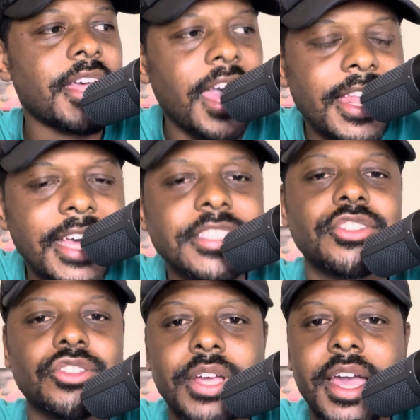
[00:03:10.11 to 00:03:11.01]
I like to
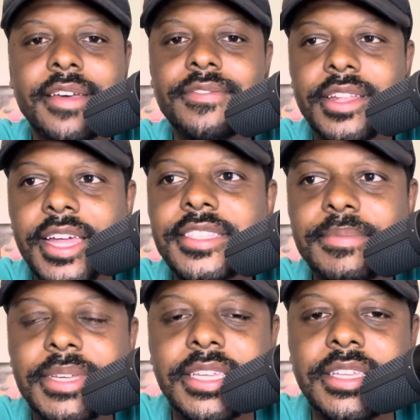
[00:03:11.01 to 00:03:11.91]
strive. I like to
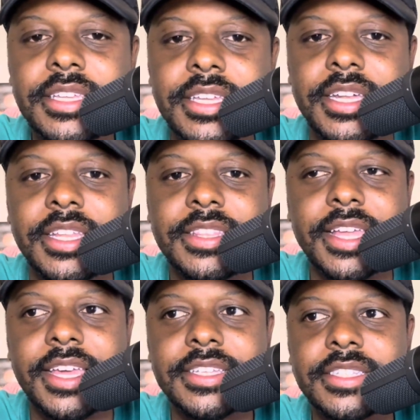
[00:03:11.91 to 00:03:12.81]
be good at
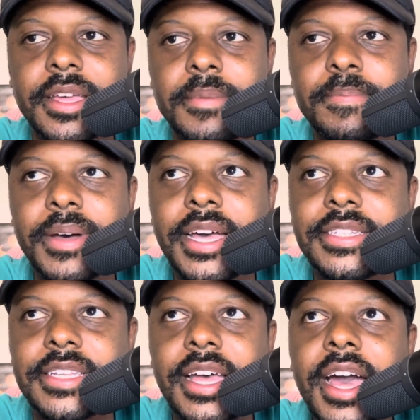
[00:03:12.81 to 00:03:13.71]
things.
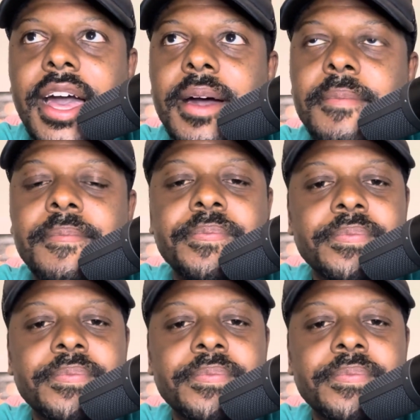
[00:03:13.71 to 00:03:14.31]
But, I'm